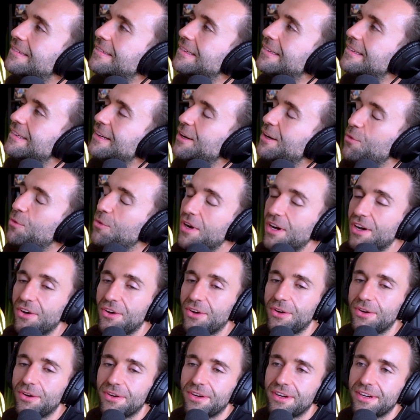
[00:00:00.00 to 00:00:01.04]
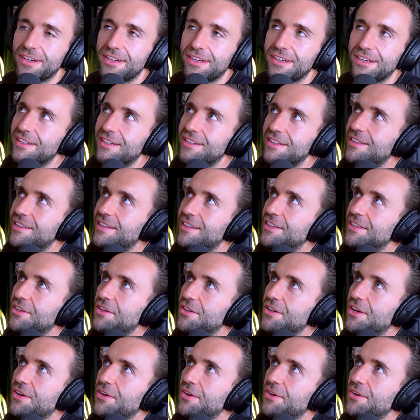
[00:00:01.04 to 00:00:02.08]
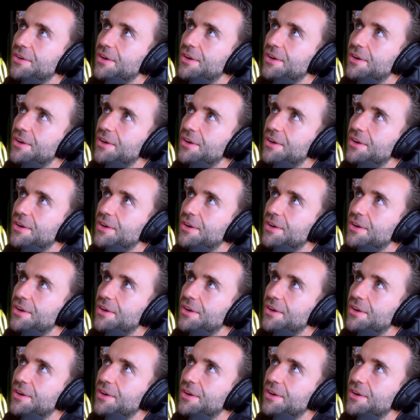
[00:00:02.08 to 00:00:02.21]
I don't know.